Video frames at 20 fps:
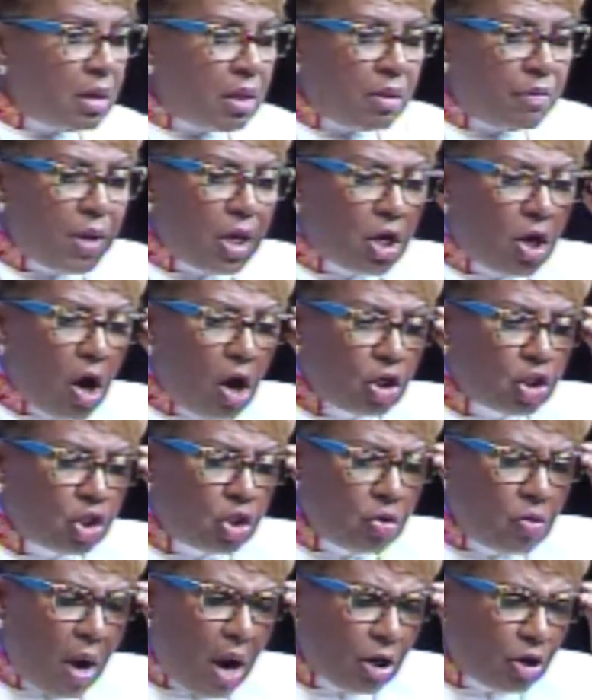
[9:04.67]
because
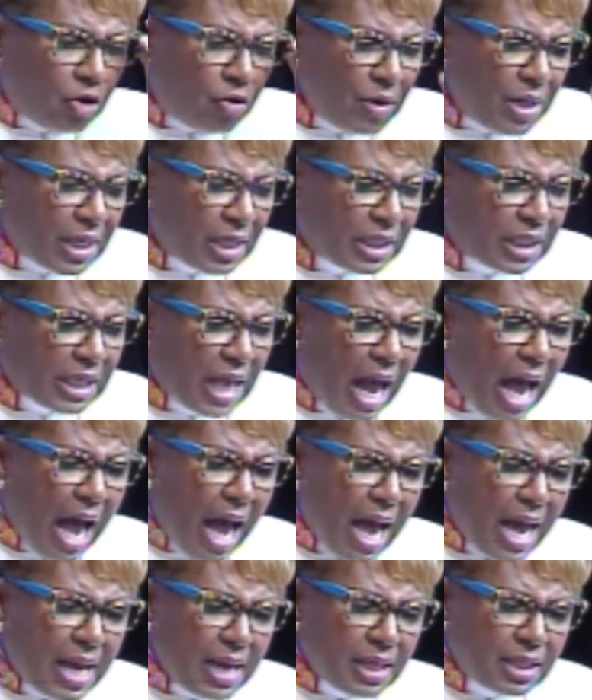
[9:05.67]
you are
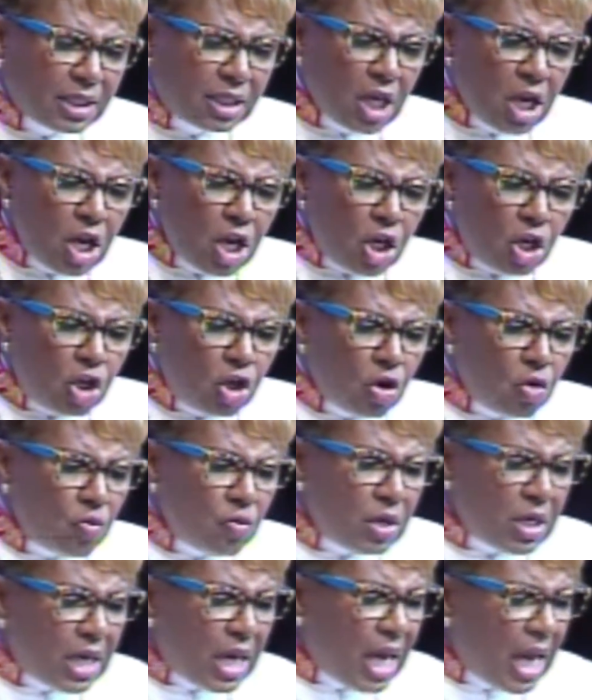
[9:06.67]
criticized. You
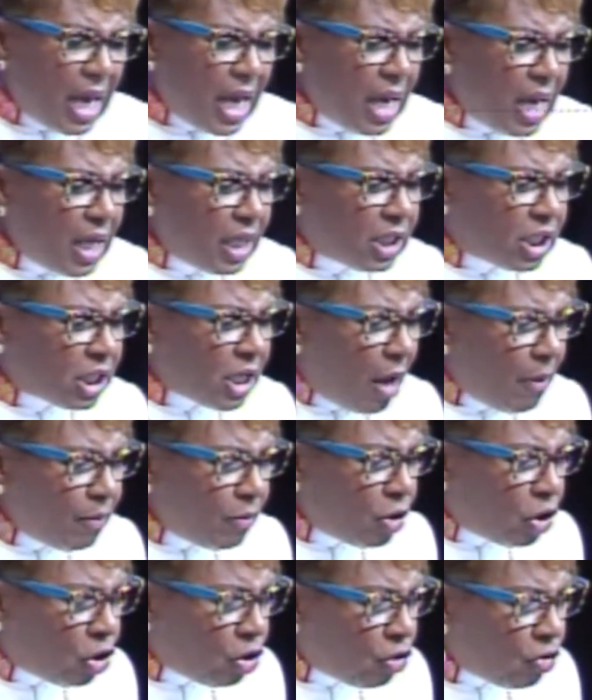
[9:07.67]
need some
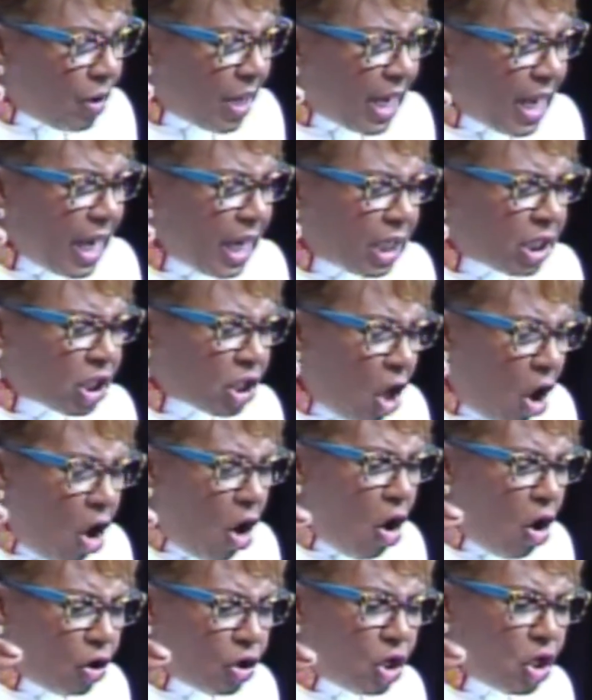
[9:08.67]
critics
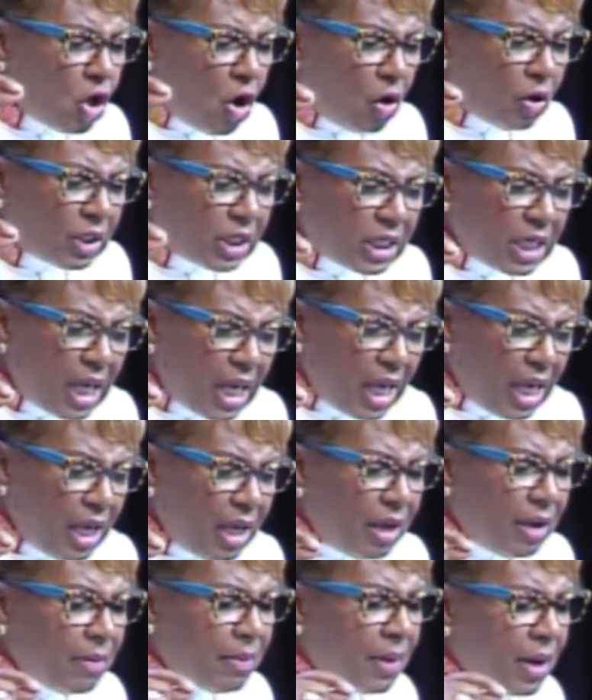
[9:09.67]
on your
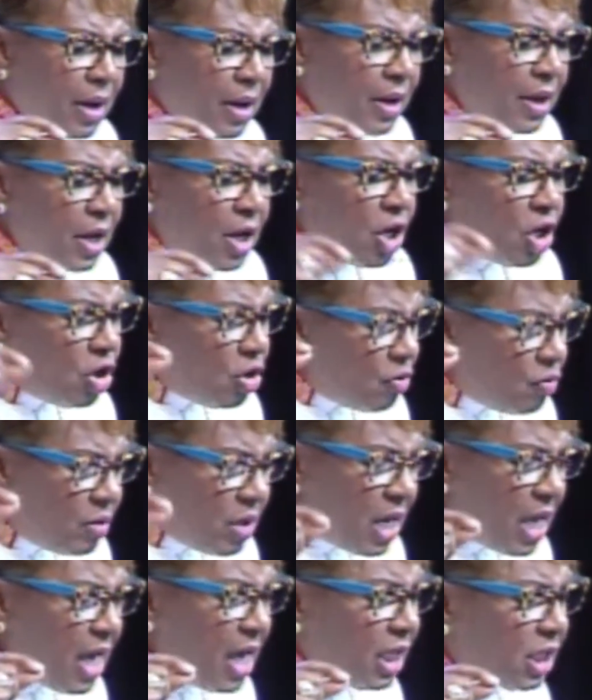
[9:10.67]
team. You
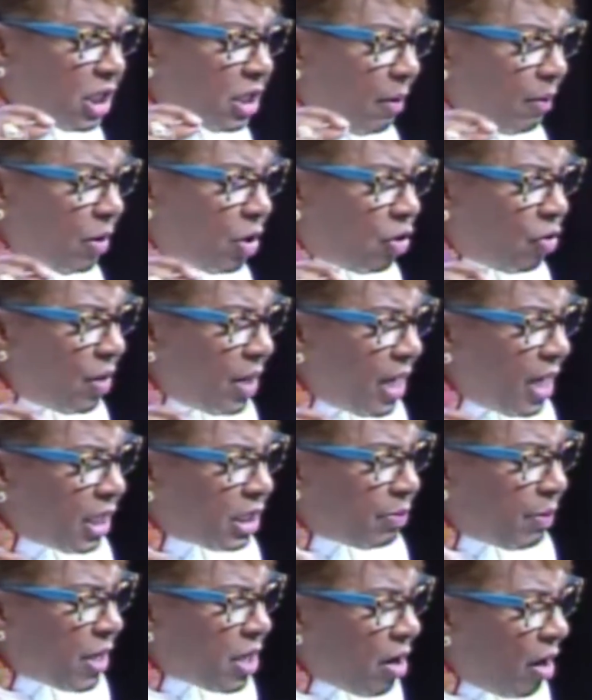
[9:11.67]
need some critics,
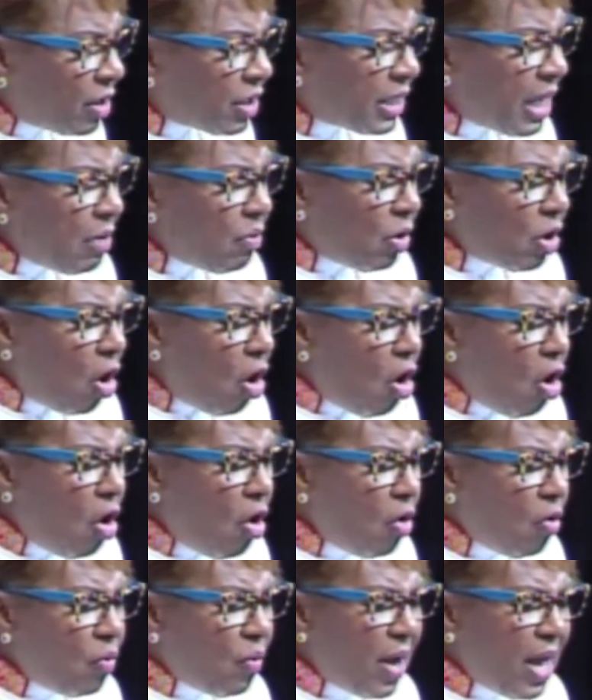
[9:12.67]
because they will
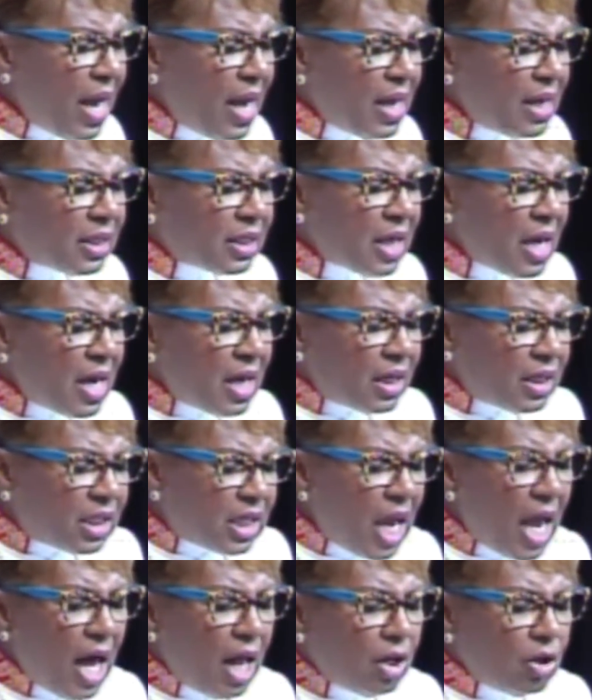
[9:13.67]
always
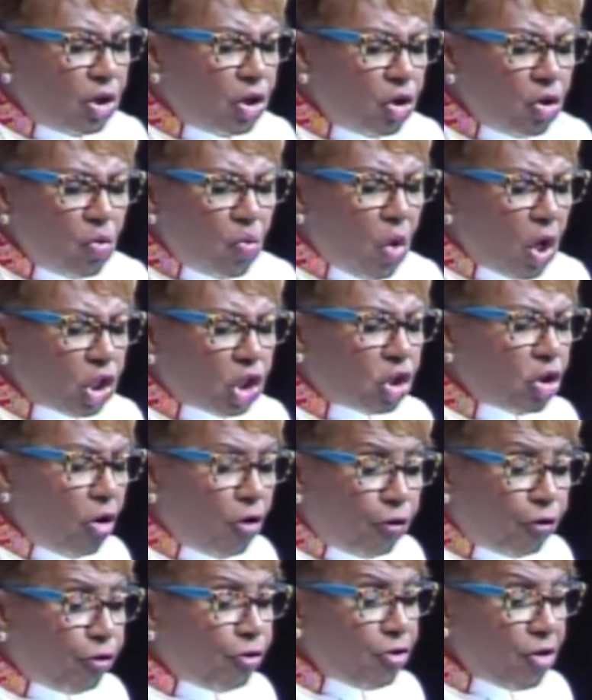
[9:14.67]
tell you what your
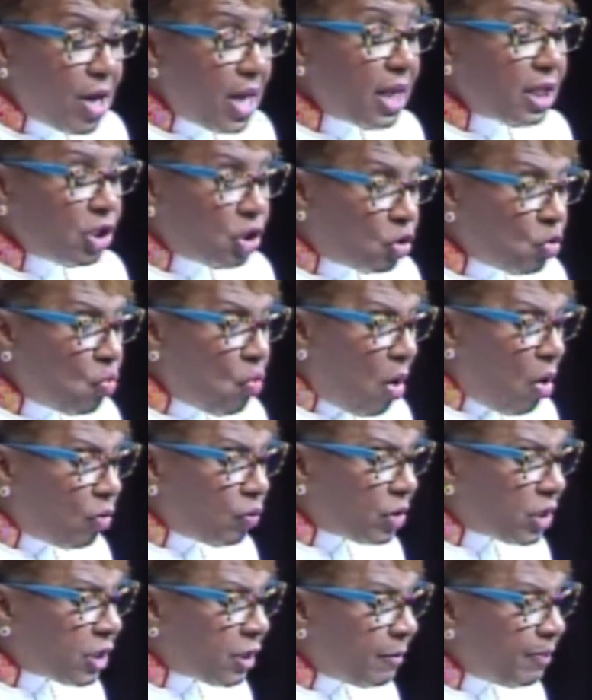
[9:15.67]
friends
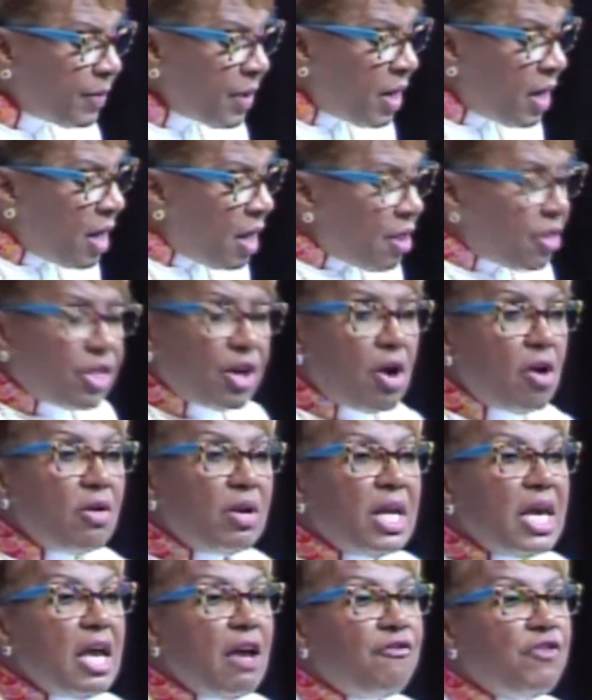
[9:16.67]
want.
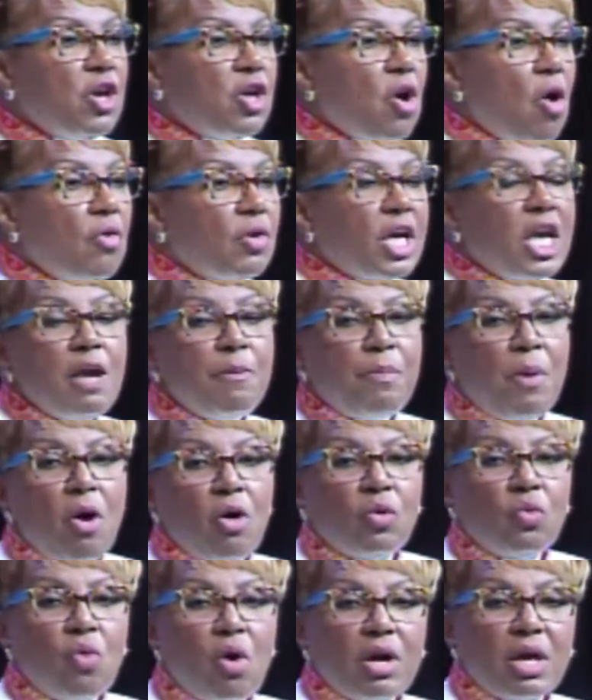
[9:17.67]
Thirdly, if you're going to keep
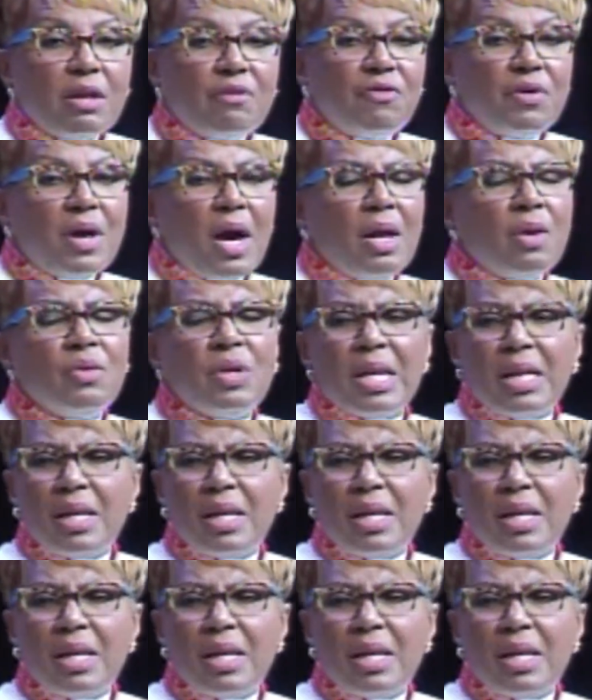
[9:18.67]
on working for God,